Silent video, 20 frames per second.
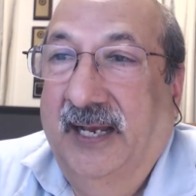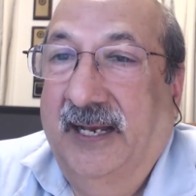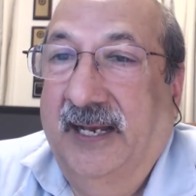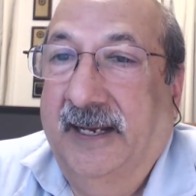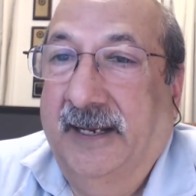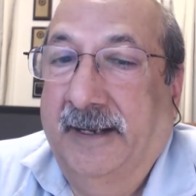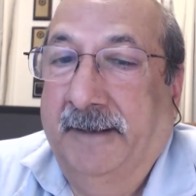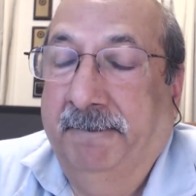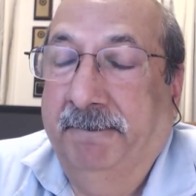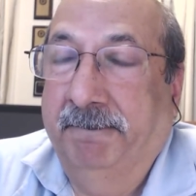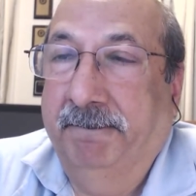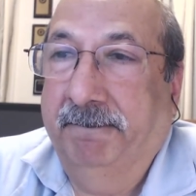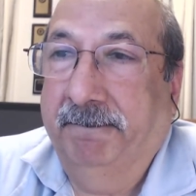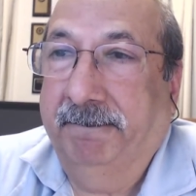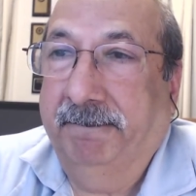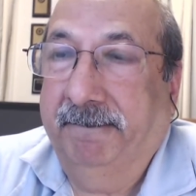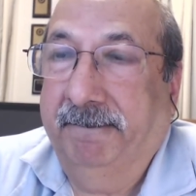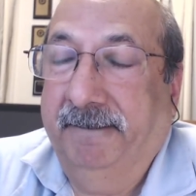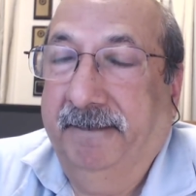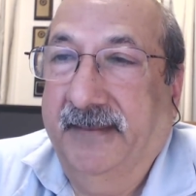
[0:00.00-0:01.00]
Um,
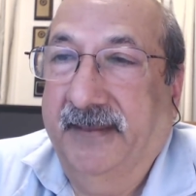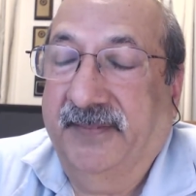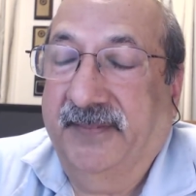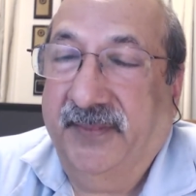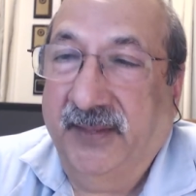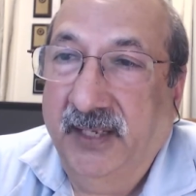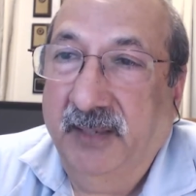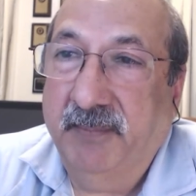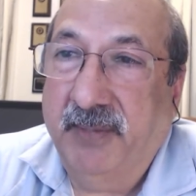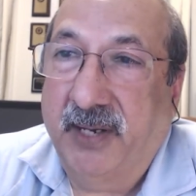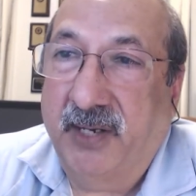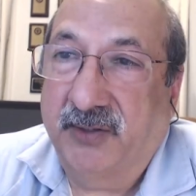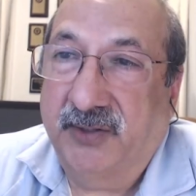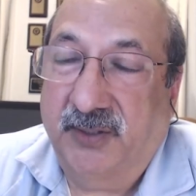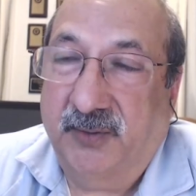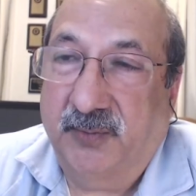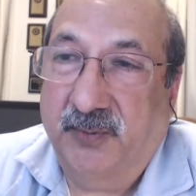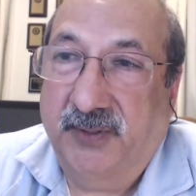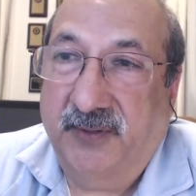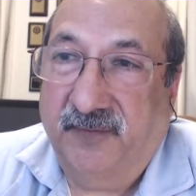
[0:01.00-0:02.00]
think about
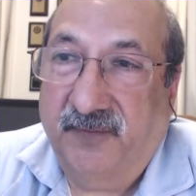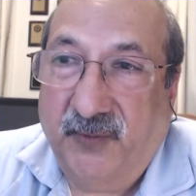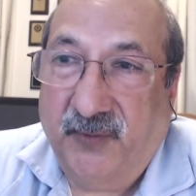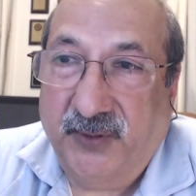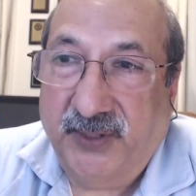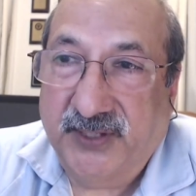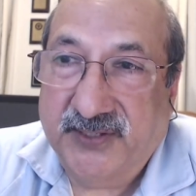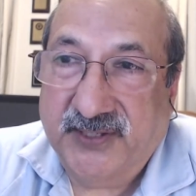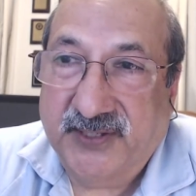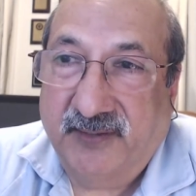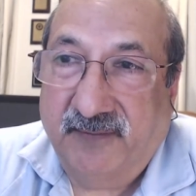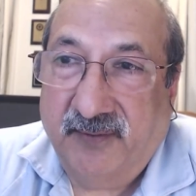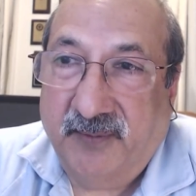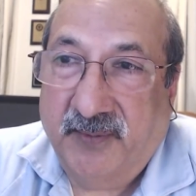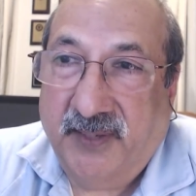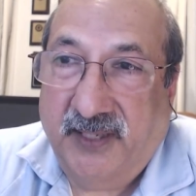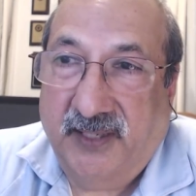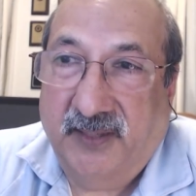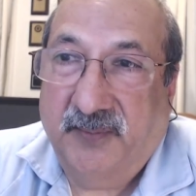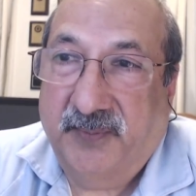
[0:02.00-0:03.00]
it with a
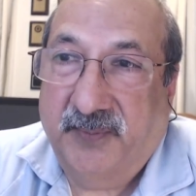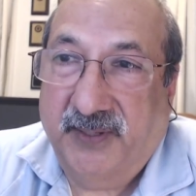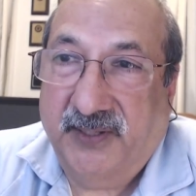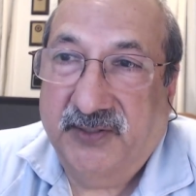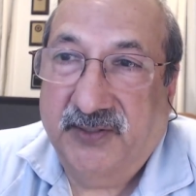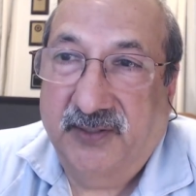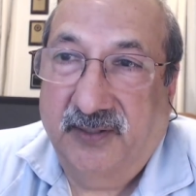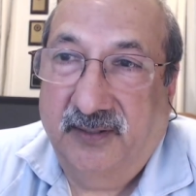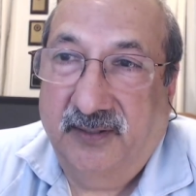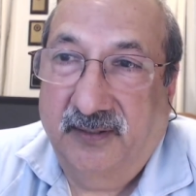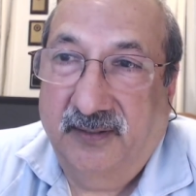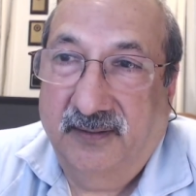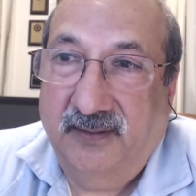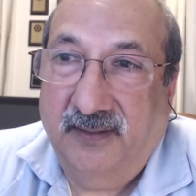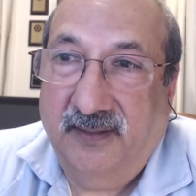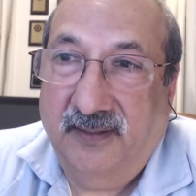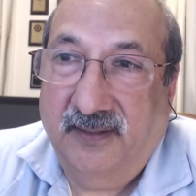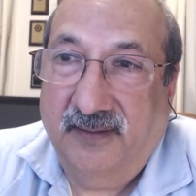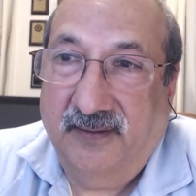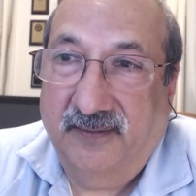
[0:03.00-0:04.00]
47 megapixel
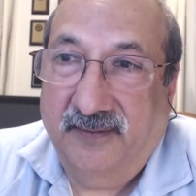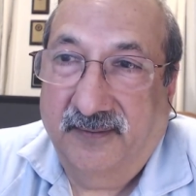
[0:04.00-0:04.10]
